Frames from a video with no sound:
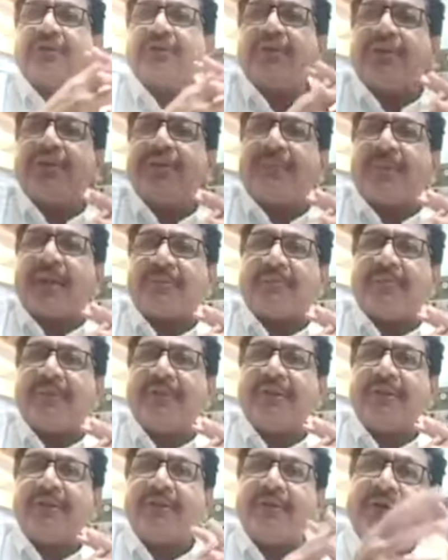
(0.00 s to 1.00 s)
department.
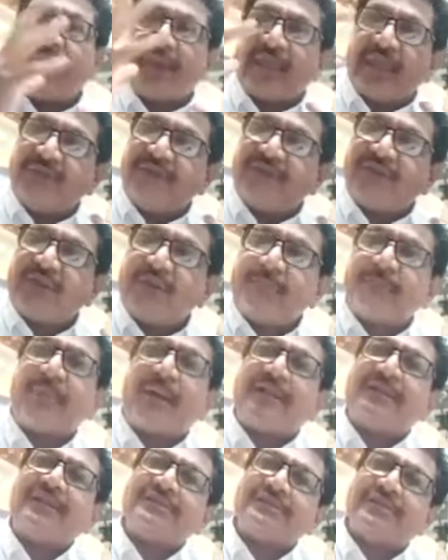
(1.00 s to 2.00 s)
Every
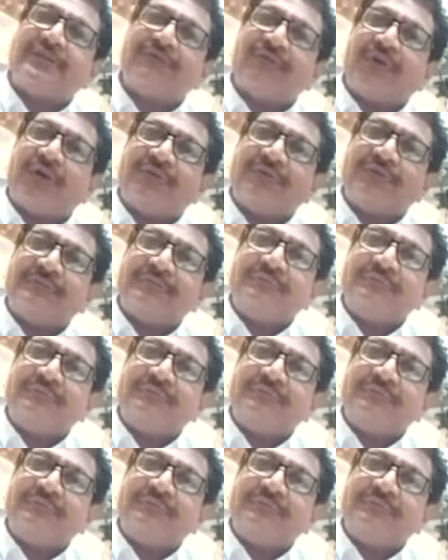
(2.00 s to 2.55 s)
part is involved.